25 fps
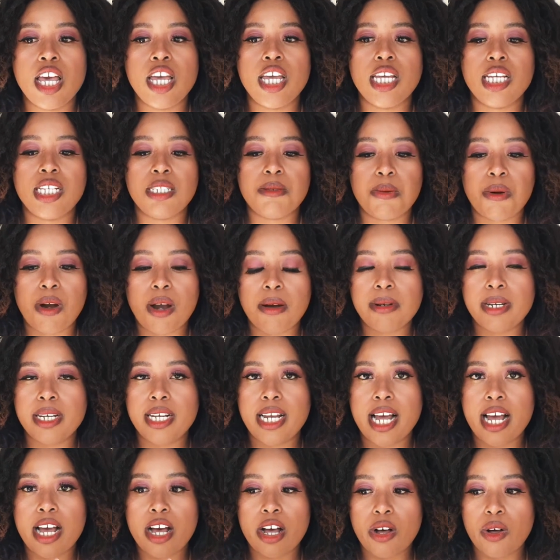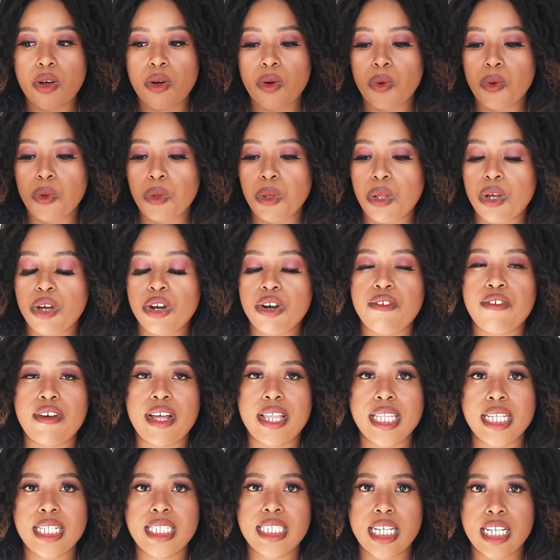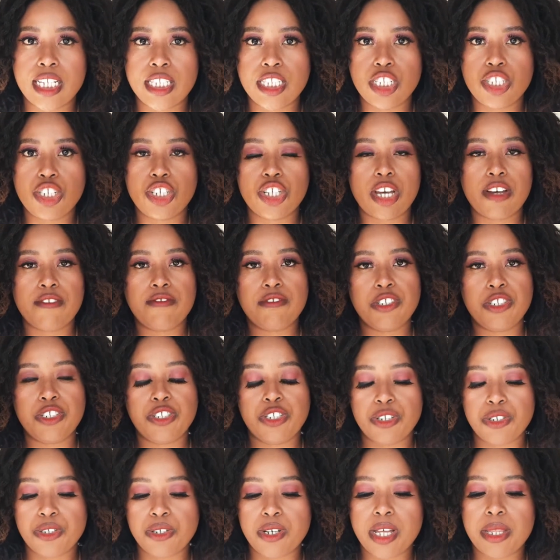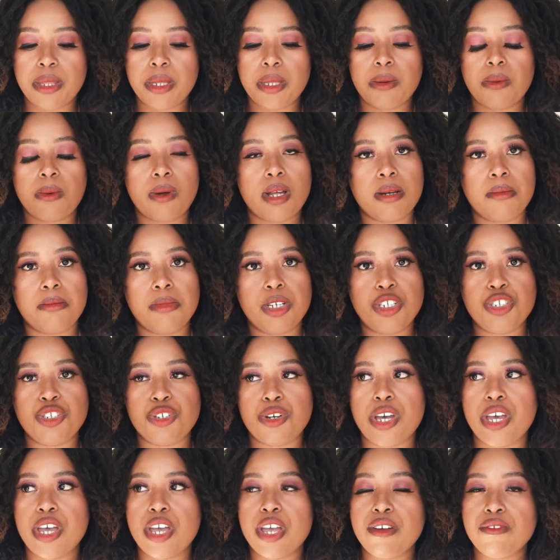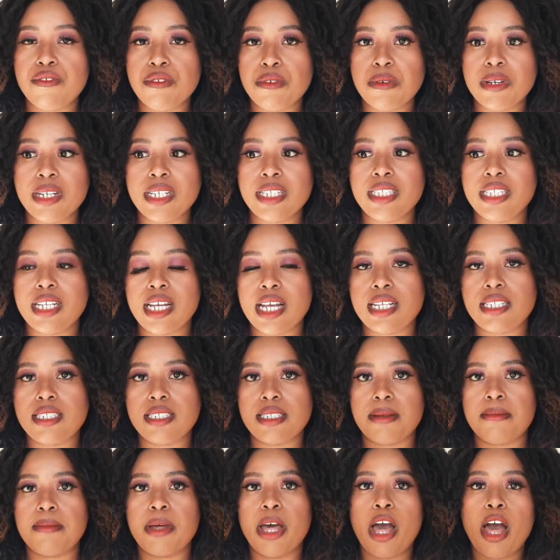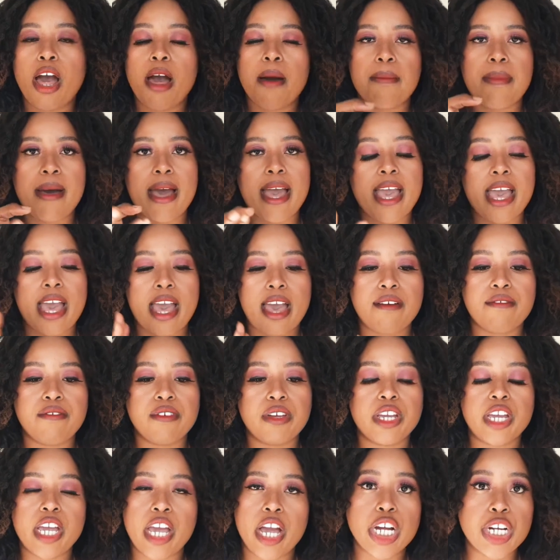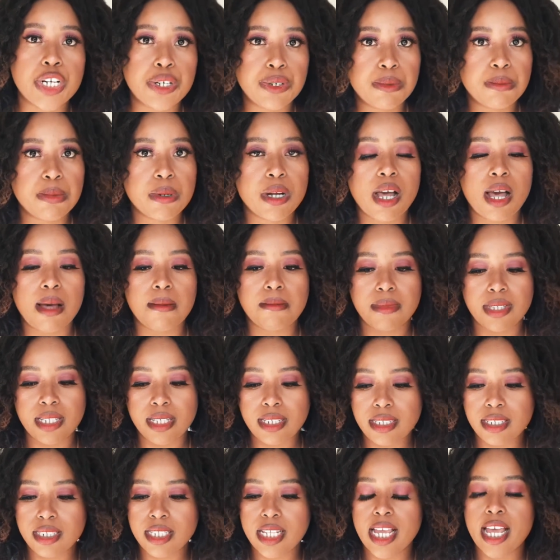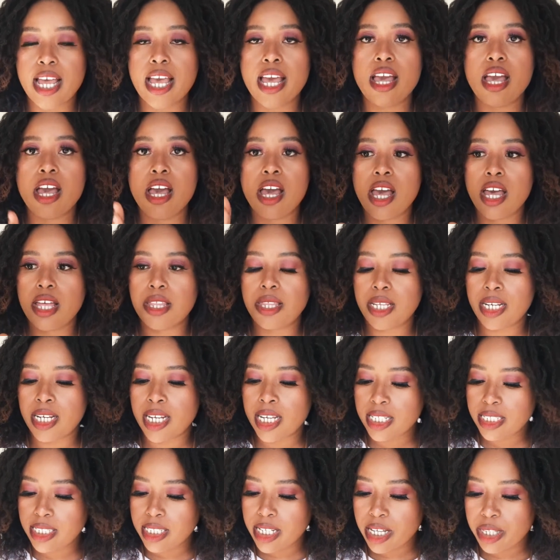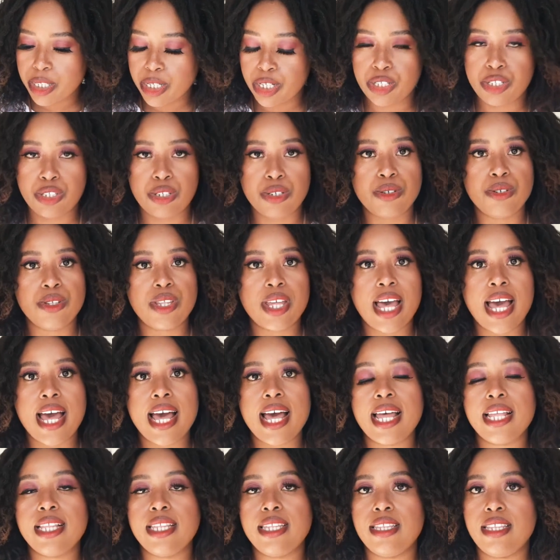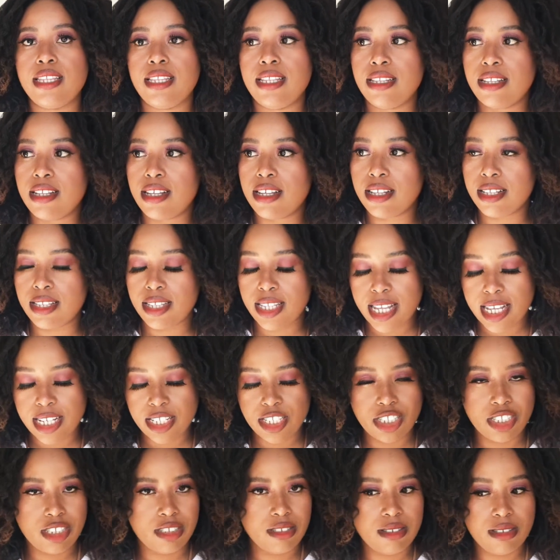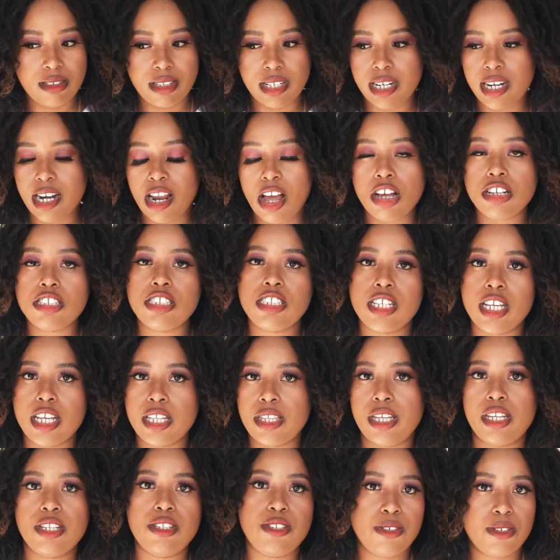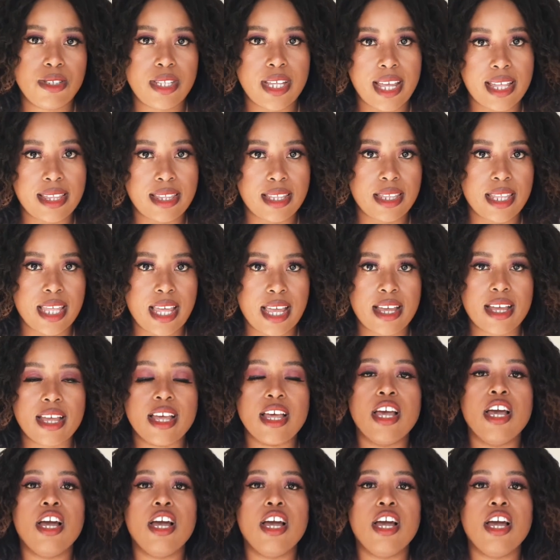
It's probably like a whole lot of other tests that you have to do, and they want to make sure everyone does them by having a group come this day, the next day they do that, and then the last day they do the other thing,